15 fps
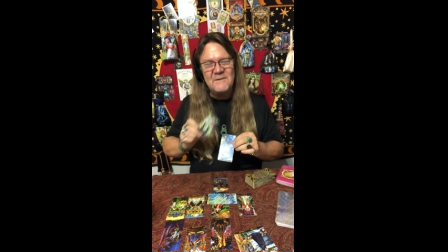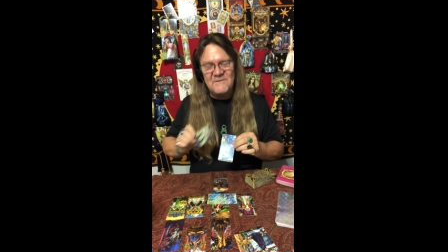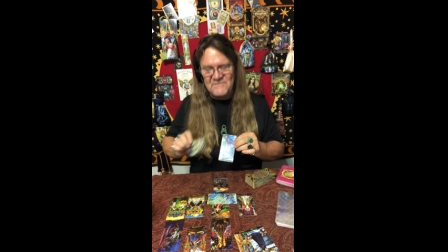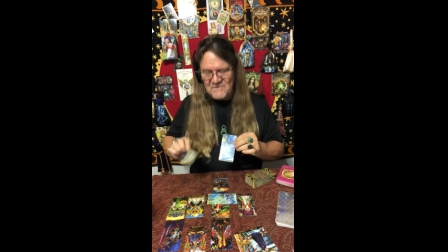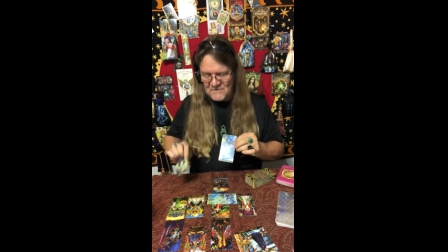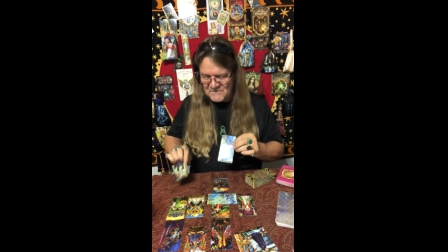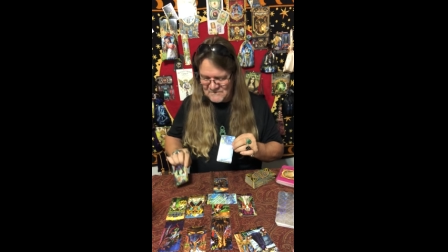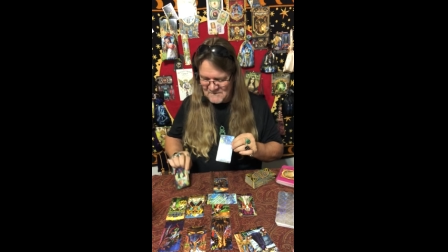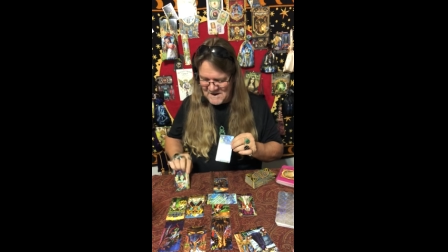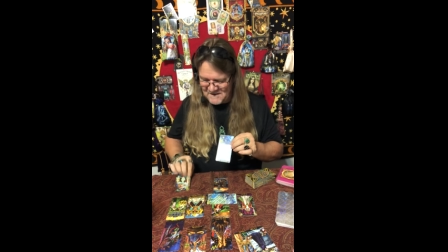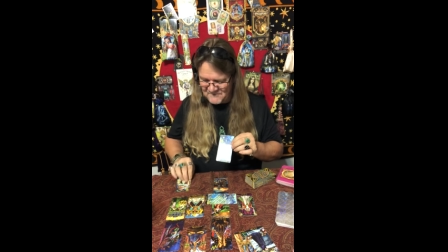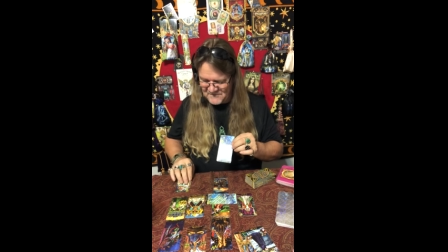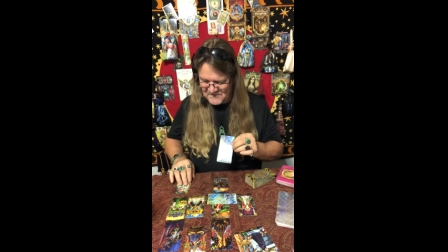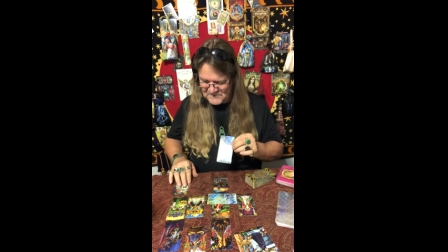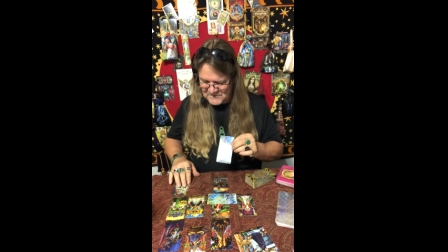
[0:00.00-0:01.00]
That's how he's
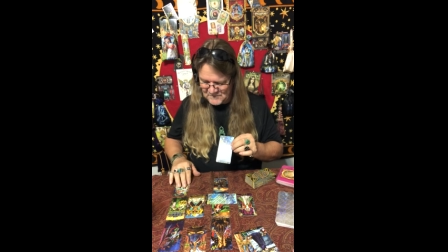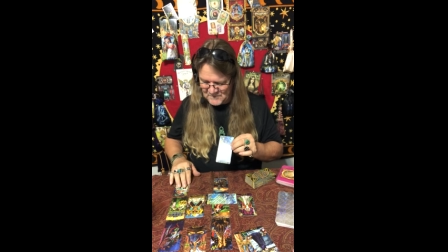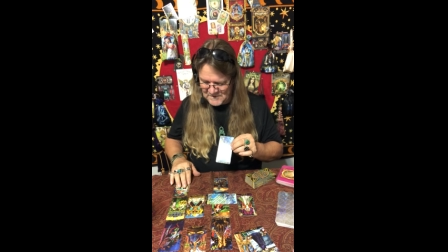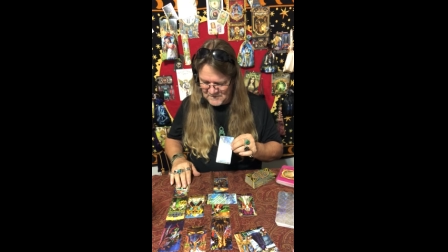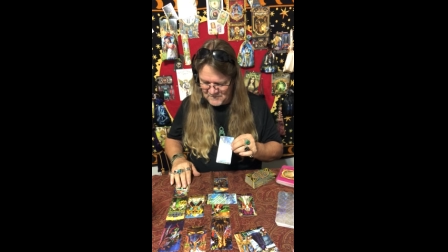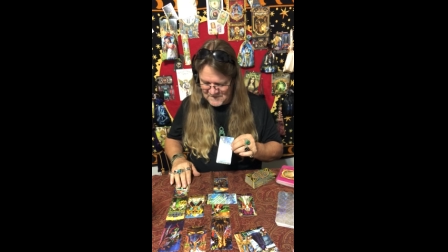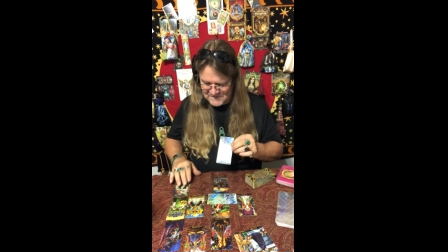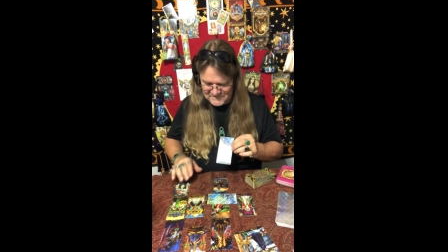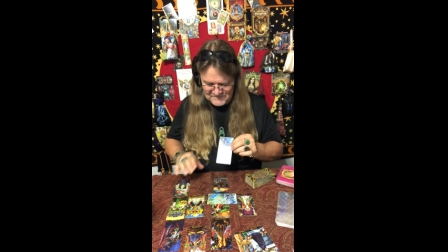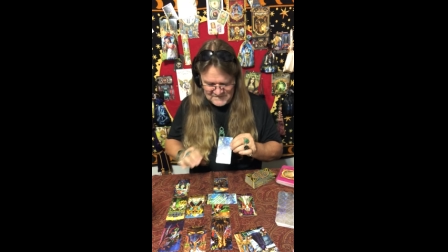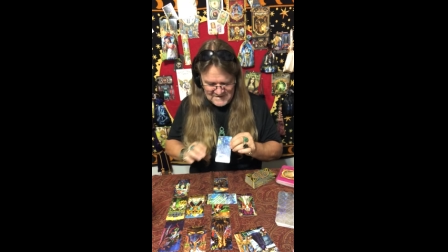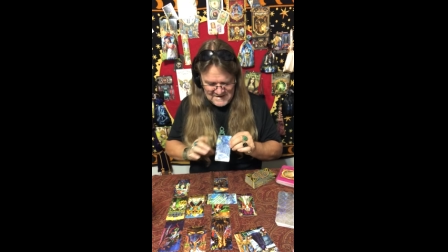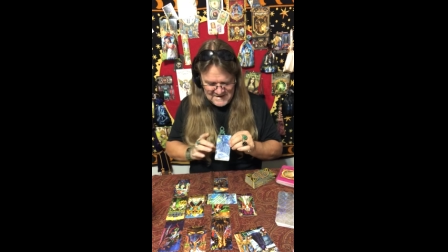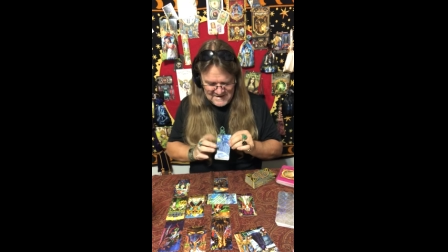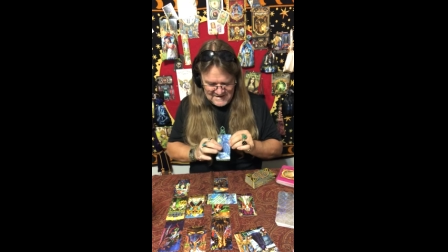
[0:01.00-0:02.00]
manifesting what he wants.
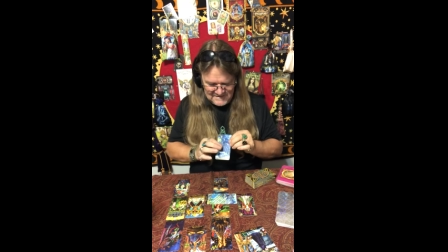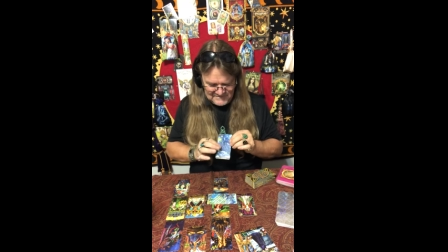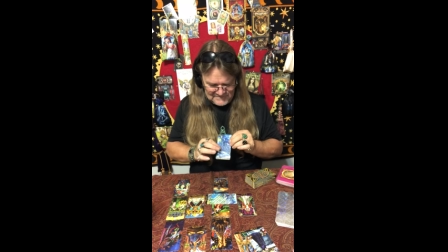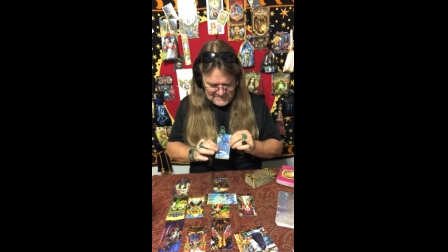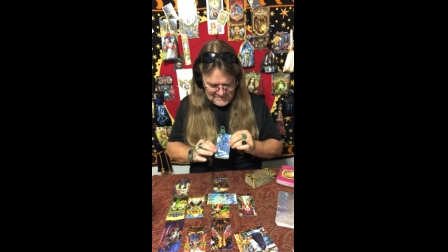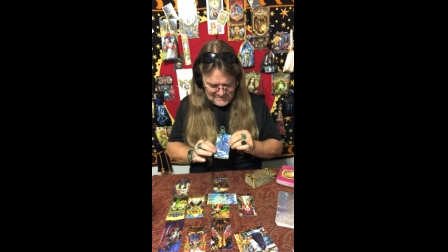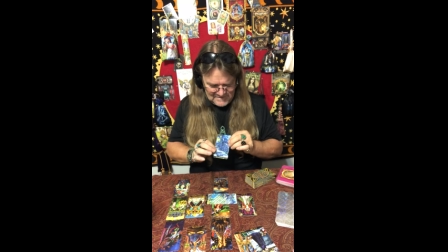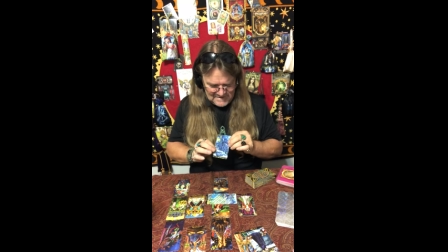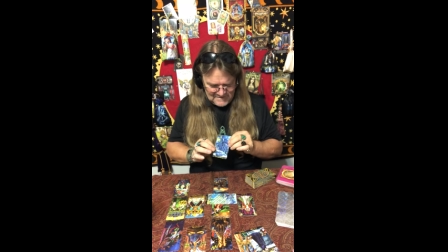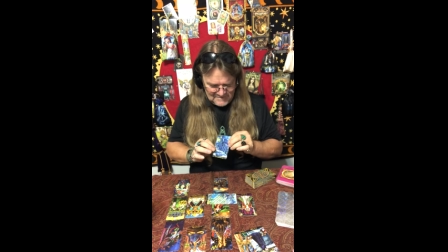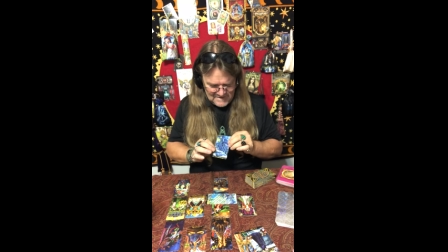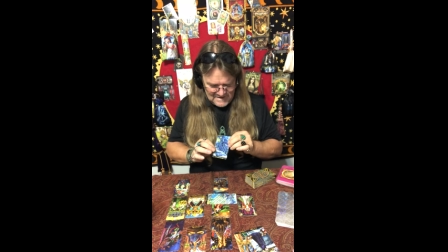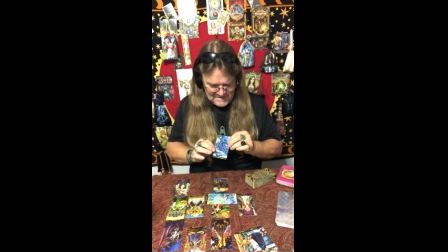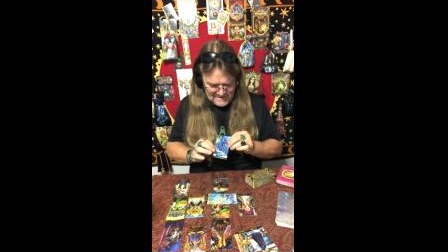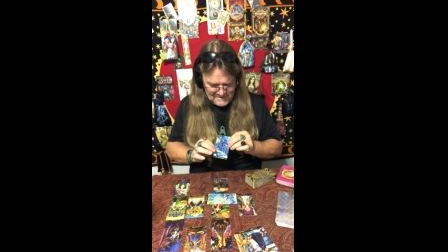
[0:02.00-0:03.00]
He's tuned in
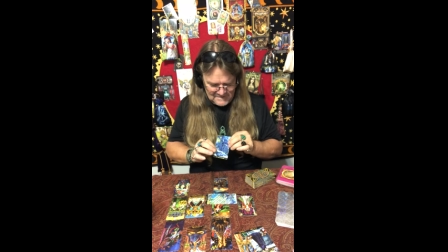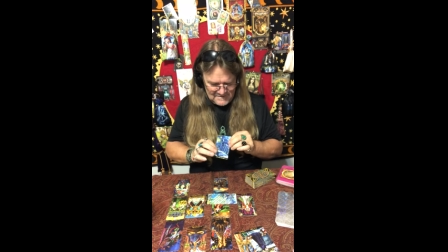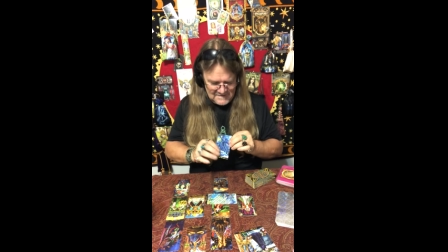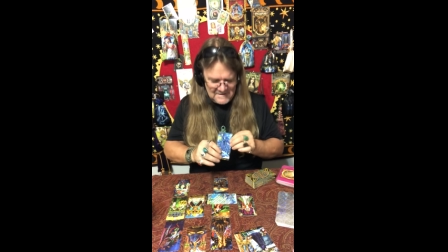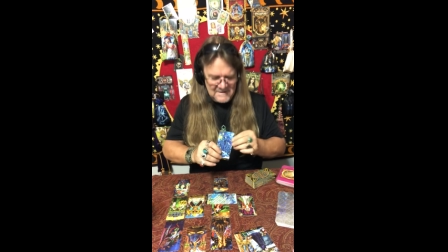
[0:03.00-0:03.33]
right here.